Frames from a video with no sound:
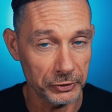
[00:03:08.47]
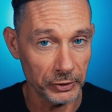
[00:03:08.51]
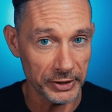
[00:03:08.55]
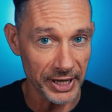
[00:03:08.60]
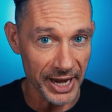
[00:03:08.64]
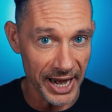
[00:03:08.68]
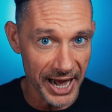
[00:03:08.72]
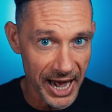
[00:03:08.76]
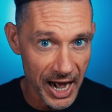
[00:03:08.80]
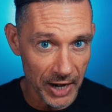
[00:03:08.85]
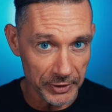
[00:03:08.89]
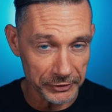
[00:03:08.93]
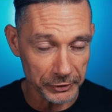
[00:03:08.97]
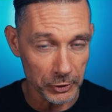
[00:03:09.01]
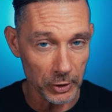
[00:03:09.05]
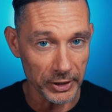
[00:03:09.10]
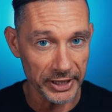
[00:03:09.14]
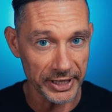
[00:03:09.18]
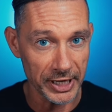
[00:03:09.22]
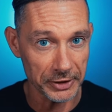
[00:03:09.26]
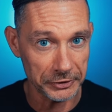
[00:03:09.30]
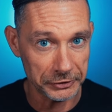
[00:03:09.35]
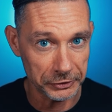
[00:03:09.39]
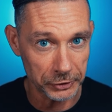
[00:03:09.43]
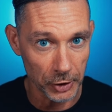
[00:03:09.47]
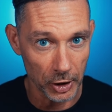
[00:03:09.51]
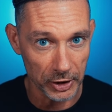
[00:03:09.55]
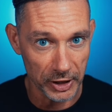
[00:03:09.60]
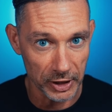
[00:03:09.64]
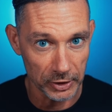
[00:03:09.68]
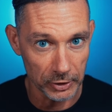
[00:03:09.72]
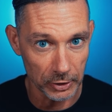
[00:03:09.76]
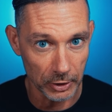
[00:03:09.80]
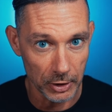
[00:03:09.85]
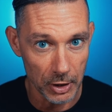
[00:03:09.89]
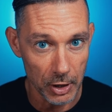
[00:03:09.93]
So the air is going to get
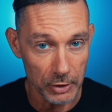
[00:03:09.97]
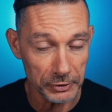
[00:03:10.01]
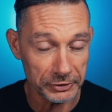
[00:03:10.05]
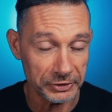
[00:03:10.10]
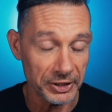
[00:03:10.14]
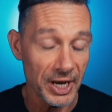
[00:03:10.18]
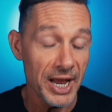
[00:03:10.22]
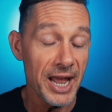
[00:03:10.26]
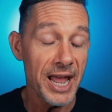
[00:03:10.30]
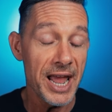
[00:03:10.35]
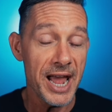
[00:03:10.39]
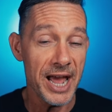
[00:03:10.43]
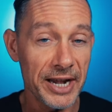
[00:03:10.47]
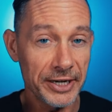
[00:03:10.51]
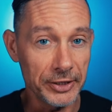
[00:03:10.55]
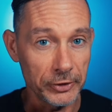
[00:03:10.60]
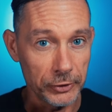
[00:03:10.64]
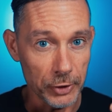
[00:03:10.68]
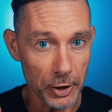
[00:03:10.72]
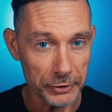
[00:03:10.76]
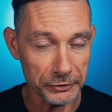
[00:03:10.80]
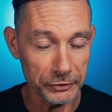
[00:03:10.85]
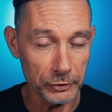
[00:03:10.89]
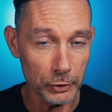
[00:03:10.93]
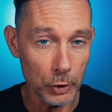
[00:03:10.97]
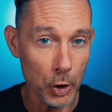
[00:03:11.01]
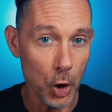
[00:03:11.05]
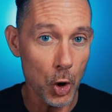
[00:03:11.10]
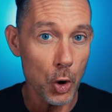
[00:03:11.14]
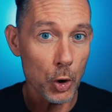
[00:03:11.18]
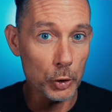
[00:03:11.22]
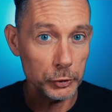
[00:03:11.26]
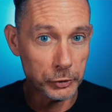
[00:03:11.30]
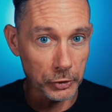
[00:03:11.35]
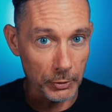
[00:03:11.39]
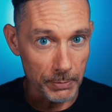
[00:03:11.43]
stuck in the lungs, and it doesn't
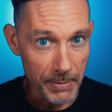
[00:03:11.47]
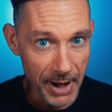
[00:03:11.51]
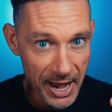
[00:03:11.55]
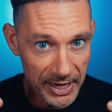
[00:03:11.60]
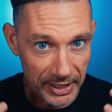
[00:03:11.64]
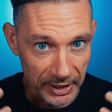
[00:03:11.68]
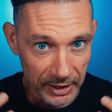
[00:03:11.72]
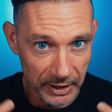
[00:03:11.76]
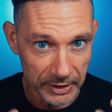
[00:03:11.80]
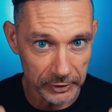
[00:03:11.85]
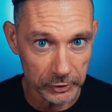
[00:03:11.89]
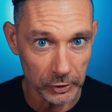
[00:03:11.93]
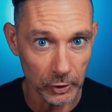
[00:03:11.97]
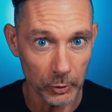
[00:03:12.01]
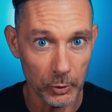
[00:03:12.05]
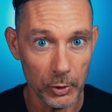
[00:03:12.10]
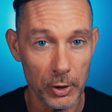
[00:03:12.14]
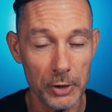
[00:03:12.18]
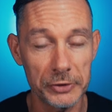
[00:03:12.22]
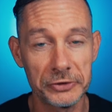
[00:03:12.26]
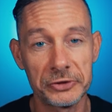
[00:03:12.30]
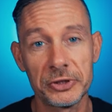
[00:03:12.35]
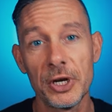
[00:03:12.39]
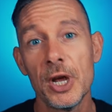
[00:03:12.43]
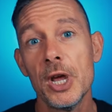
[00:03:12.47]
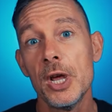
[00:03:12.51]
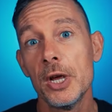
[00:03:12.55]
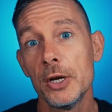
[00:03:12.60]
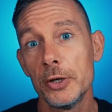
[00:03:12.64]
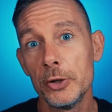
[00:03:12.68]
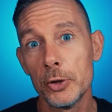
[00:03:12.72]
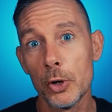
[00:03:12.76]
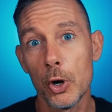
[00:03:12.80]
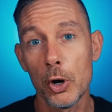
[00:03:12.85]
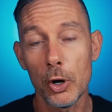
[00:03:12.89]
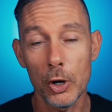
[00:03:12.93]
go automatically towards
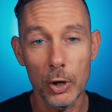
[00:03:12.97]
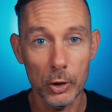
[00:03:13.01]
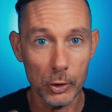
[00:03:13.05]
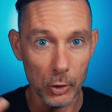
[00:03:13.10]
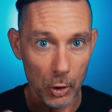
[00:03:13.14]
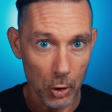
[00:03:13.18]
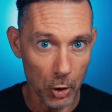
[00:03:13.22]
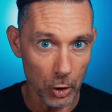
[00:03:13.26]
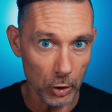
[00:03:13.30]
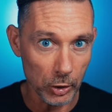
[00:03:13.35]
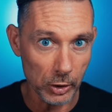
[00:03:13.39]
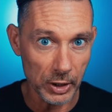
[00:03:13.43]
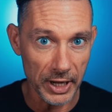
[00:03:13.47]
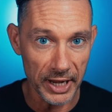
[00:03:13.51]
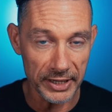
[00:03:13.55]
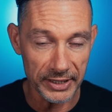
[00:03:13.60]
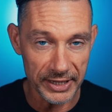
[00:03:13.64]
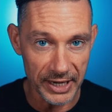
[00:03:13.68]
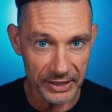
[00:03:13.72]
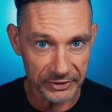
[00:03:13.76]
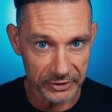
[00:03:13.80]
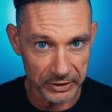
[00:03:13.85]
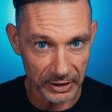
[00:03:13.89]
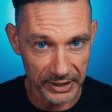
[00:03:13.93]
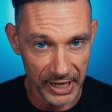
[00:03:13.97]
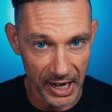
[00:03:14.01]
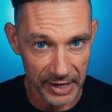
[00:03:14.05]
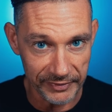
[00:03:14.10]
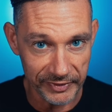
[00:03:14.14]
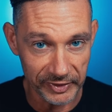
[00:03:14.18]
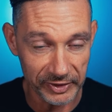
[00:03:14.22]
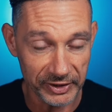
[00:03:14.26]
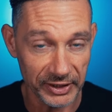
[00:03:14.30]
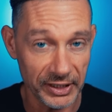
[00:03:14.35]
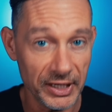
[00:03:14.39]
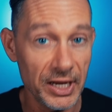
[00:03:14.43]
your oral and nasal
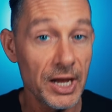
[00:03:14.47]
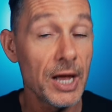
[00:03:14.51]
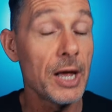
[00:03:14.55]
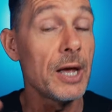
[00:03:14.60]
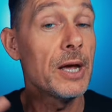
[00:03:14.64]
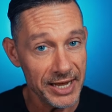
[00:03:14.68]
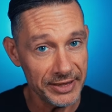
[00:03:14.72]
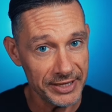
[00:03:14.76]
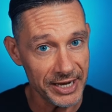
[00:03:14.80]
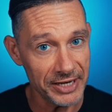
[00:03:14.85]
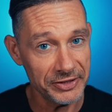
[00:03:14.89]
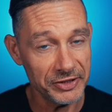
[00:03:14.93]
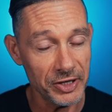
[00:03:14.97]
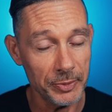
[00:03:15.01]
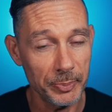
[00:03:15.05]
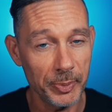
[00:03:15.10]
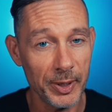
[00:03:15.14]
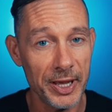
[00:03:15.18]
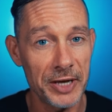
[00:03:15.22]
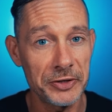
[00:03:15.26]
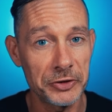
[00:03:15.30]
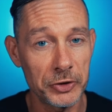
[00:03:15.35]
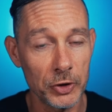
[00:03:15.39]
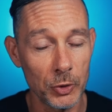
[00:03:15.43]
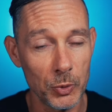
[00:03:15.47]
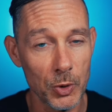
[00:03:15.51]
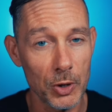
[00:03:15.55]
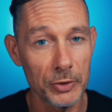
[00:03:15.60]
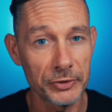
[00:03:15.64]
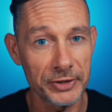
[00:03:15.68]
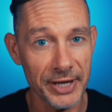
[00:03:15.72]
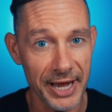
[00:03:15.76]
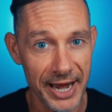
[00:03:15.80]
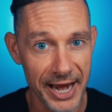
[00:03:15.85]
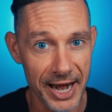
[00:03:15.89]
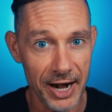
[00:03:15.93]
cavity. And that's the place you
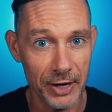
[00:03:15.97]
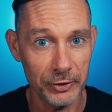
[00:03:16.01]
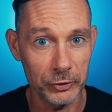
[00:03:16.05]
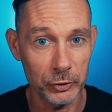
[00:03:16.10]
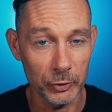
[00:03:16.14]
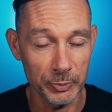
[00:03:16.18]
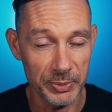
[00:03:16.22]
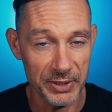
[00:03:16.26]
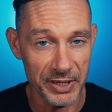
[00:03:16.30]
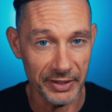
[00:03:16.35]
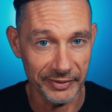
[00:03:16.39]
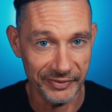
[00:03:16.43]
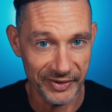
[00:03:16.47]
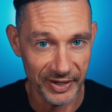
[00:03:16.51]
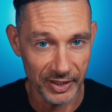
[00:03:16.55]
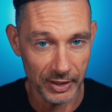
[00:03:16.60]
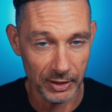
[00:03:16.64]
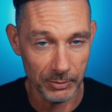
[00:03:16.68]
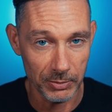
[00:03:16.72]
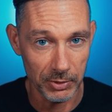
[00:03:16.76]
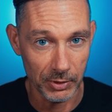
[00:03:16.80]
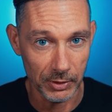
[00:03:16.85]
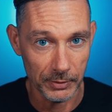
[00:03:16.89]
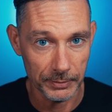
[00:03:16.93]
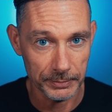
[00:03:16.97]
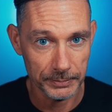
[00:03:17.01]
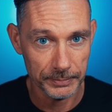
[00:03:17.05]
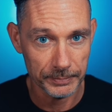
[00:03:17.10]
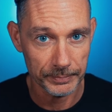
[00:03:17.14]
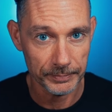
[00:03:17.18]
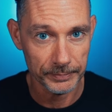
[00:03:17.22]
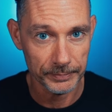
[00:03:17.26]
want the air to be available.